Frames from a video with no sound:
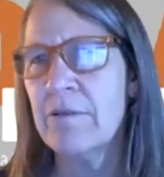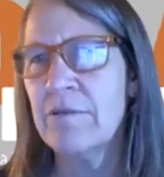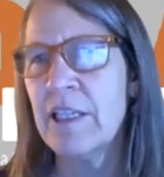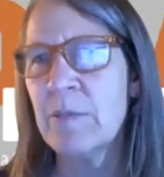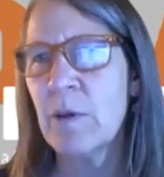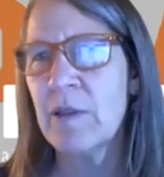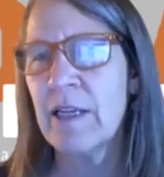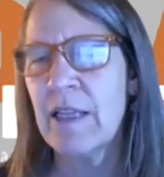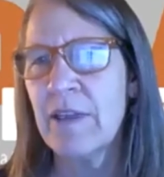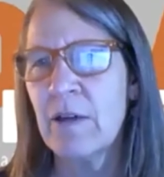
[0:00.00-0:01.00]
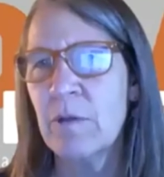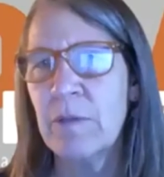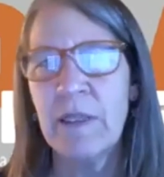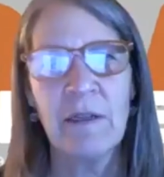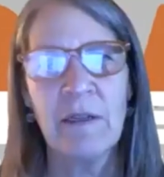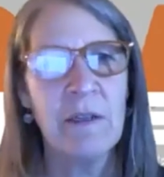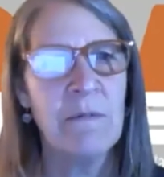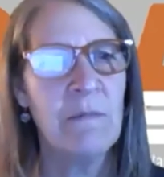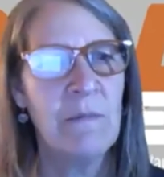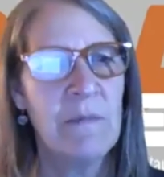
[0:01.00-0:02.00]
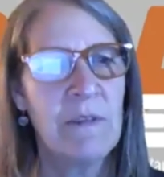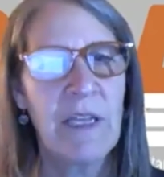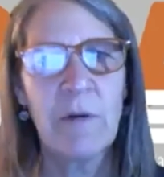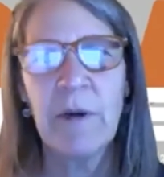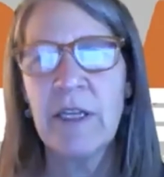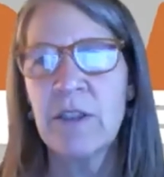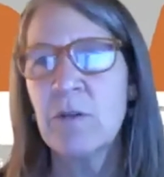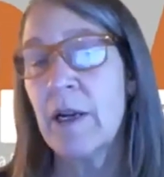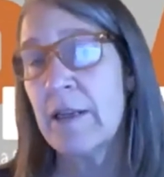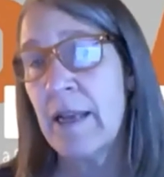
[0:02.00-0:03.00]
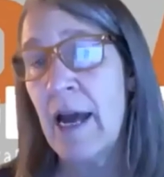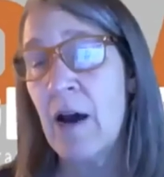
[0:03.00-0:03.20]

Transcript: Facebook that I think would be a good segue into right now,